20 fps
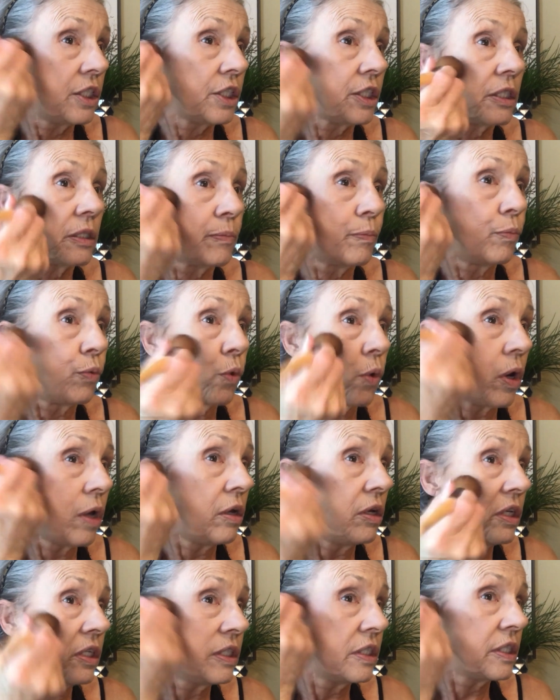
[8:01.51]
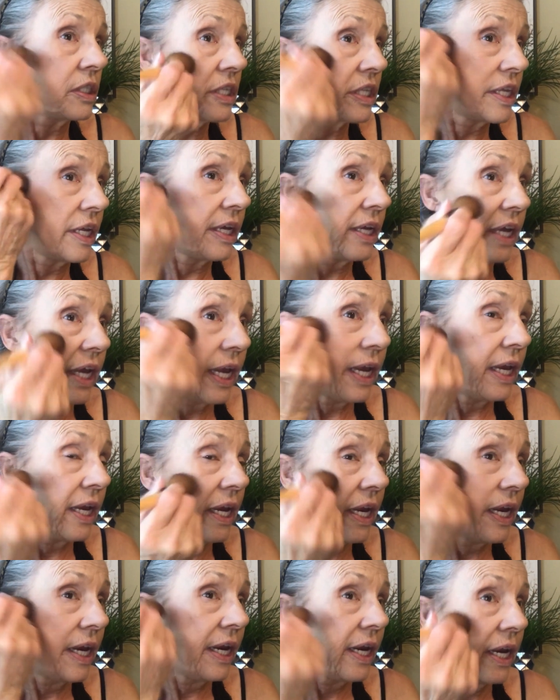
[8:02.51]
just bronze the
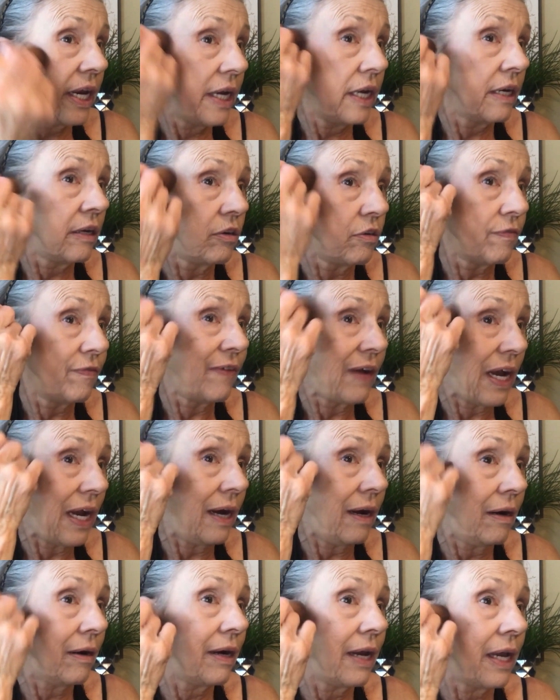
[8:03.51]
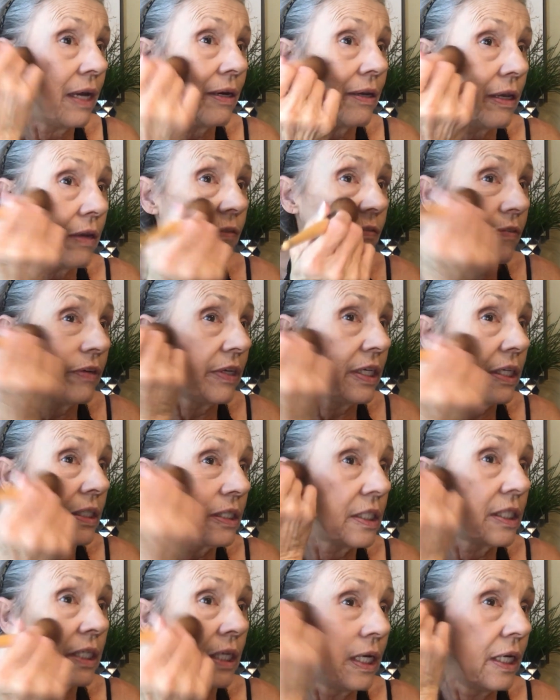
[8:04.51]
hellfire out of
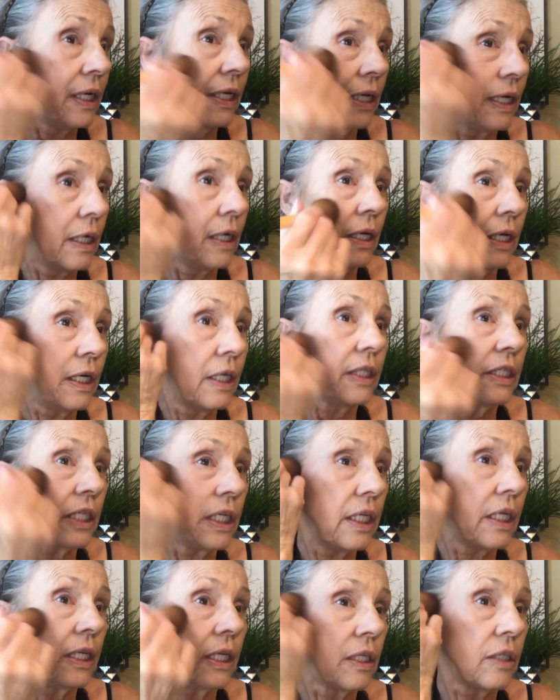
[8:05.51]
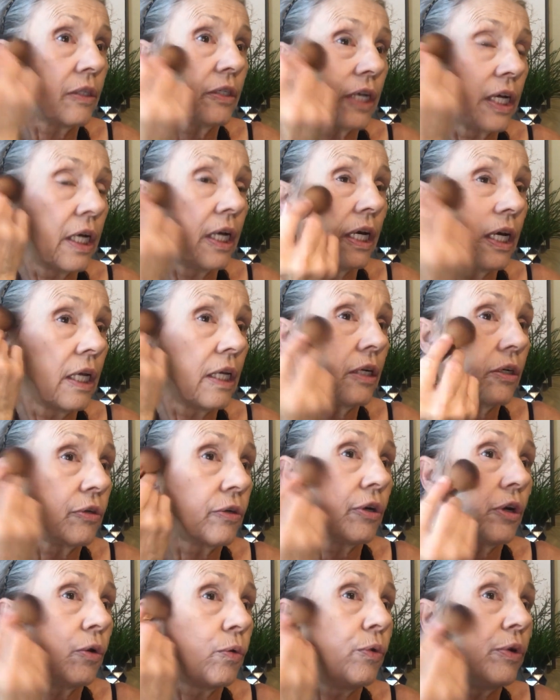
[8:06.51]
it to get a little
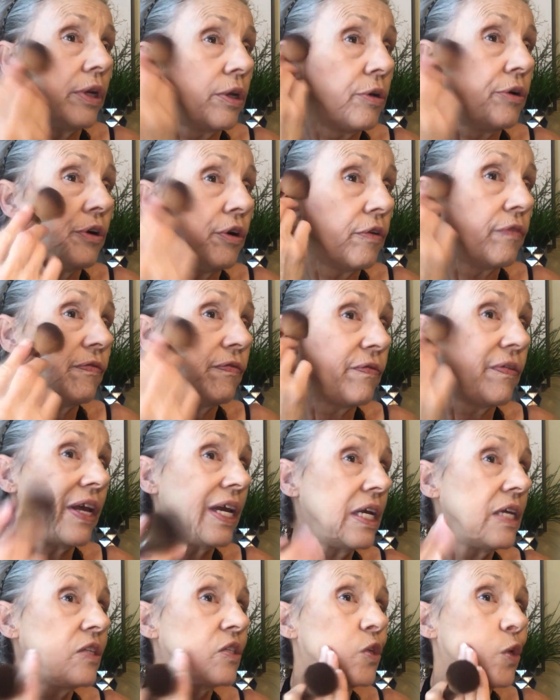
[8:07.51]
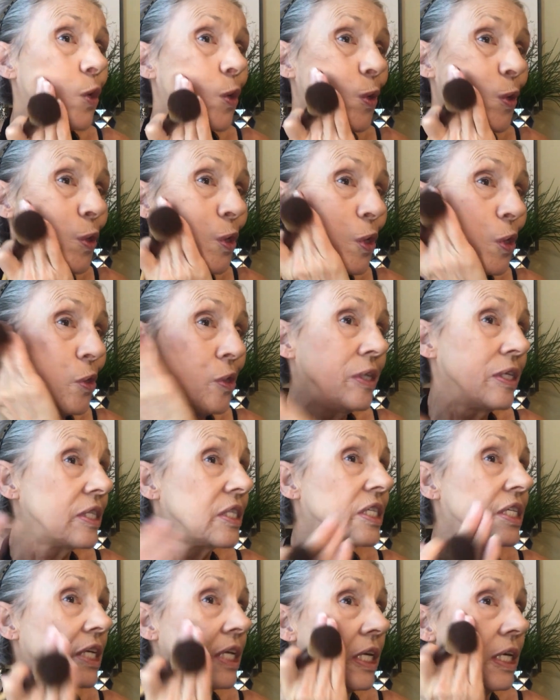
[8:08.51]
color going on our face. Now, as you can
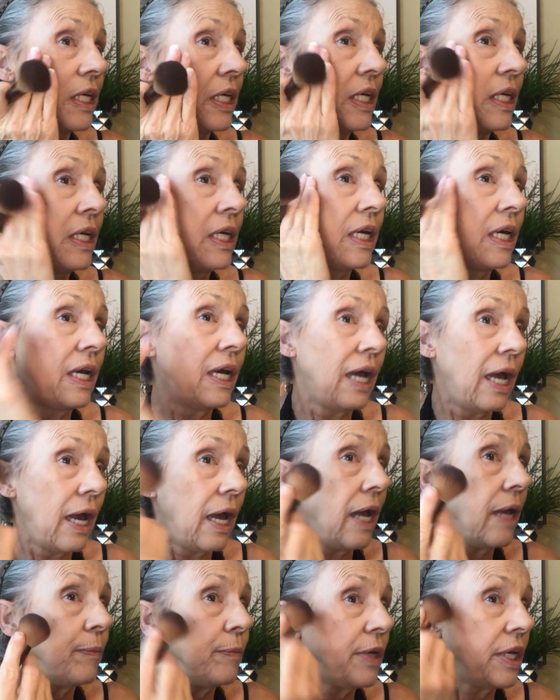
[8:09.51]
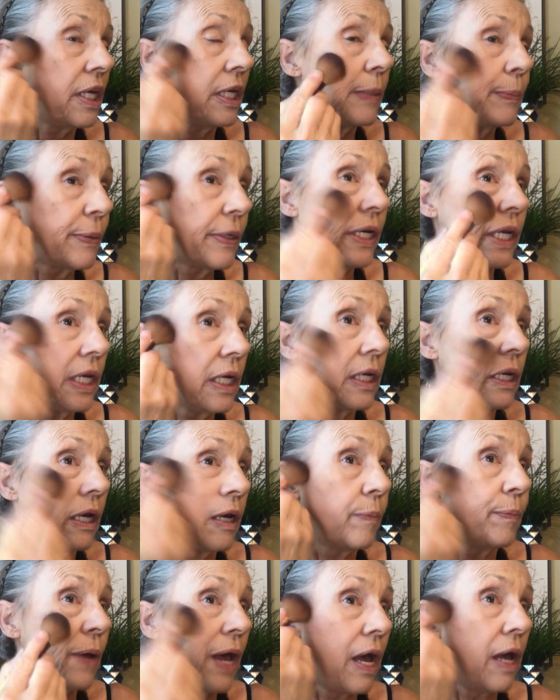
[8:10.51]
see, I'm keeping it
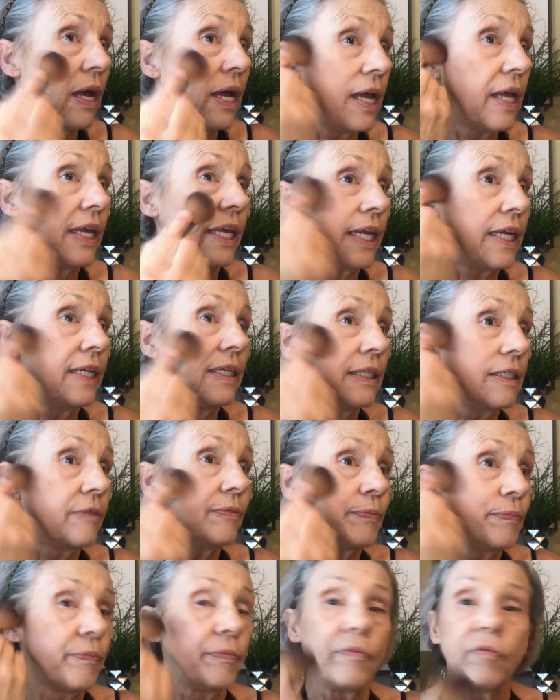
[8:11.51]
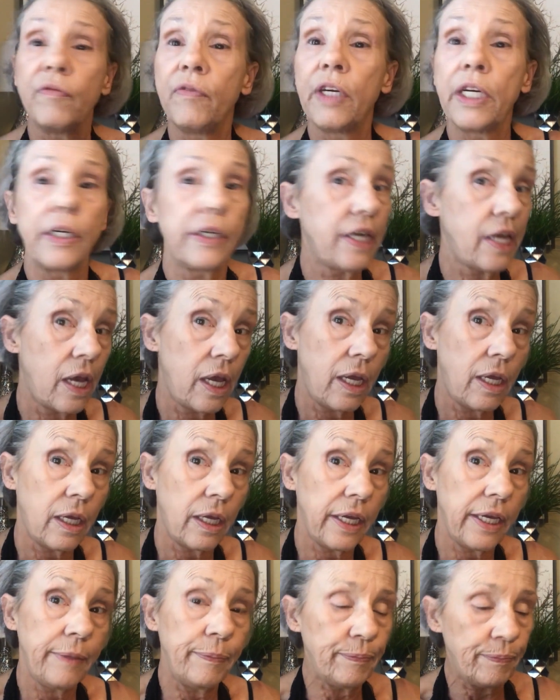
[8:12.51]
up high, very
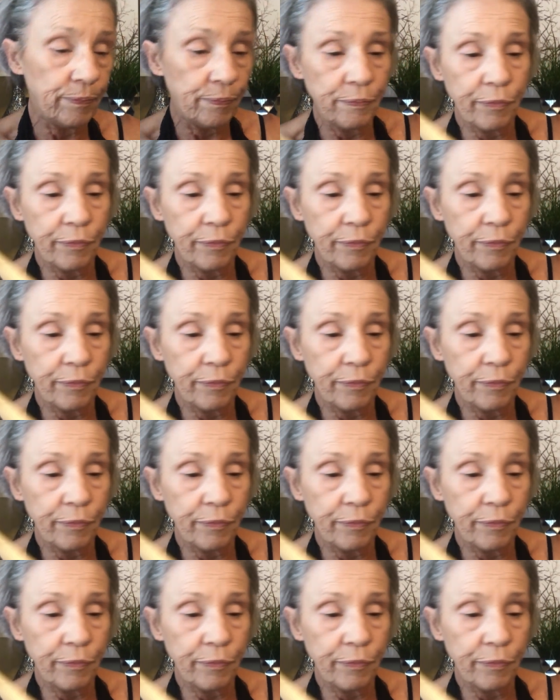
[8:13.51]
high.